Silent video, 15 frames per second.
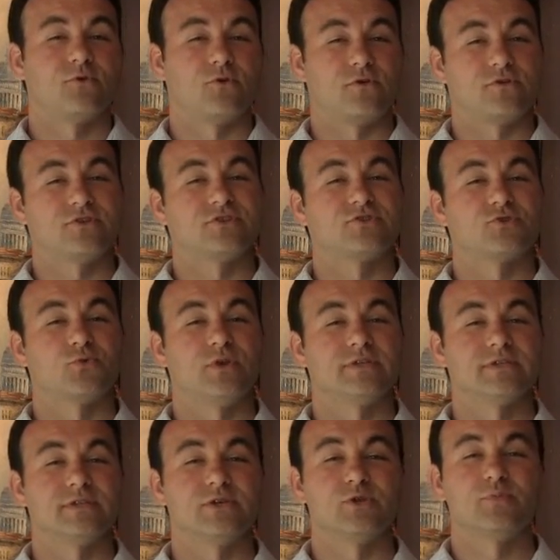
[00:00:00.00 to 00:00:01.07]
or just
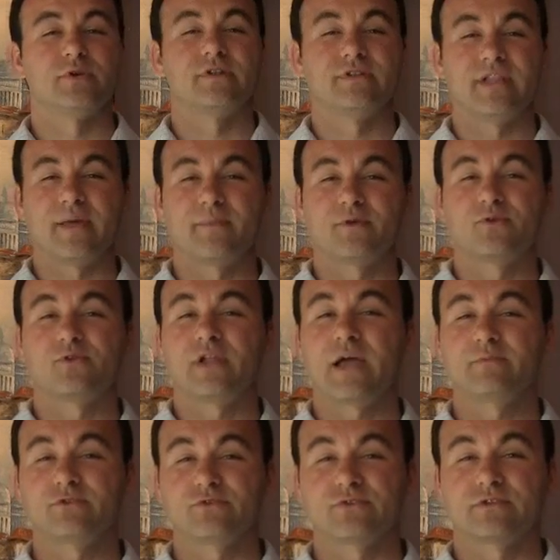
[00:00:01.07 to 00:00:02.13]
squeeze a little bit of lemon or
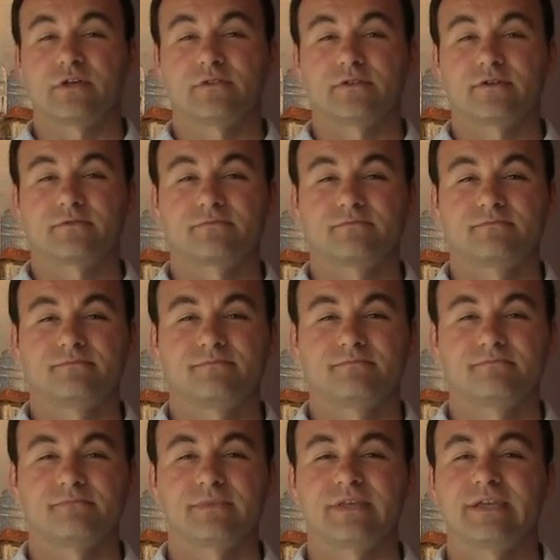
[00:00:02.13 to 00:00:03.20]
lime juice on there.
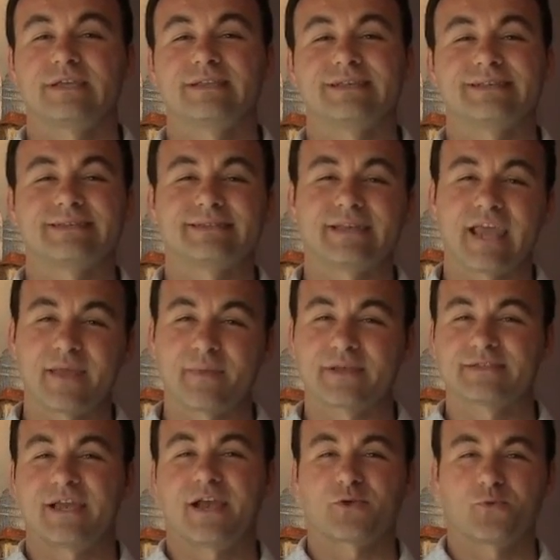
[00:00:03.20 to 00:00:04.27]
In the same
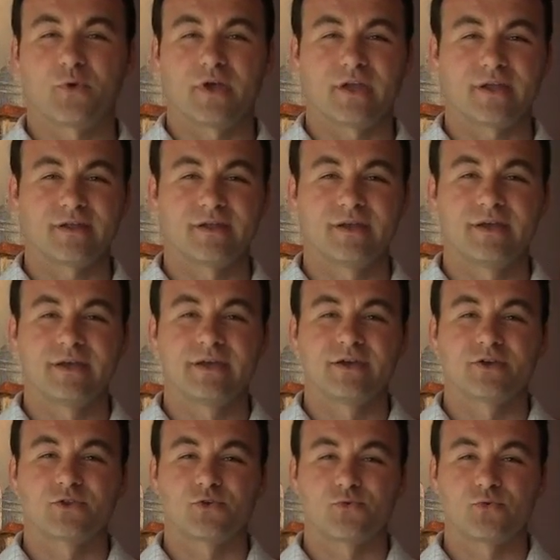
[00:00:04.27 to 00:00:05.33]
exact way,
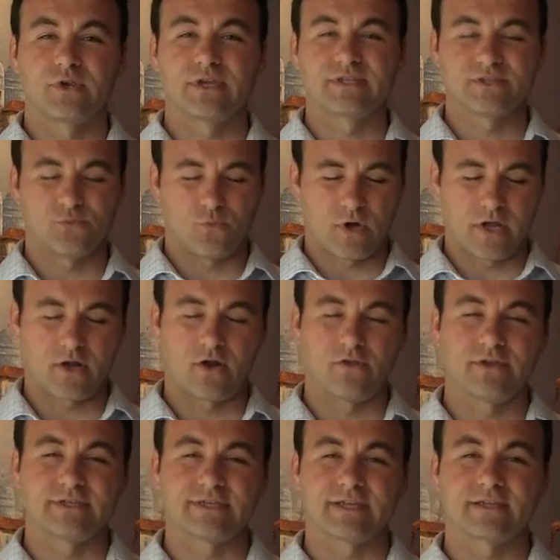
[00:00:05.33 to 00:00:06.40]
the reason why
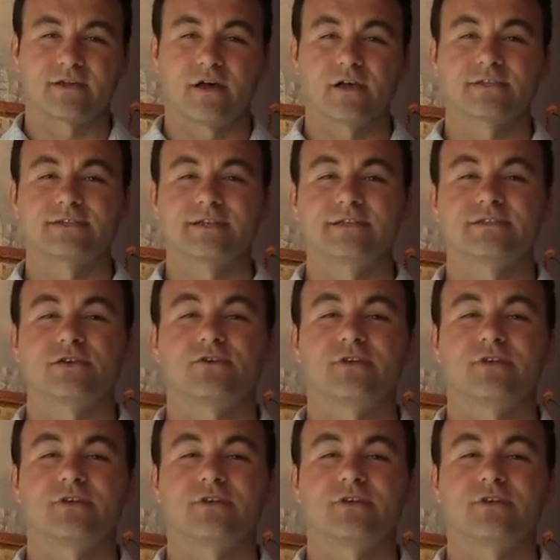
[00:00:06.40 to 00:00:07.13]
all these antioxidants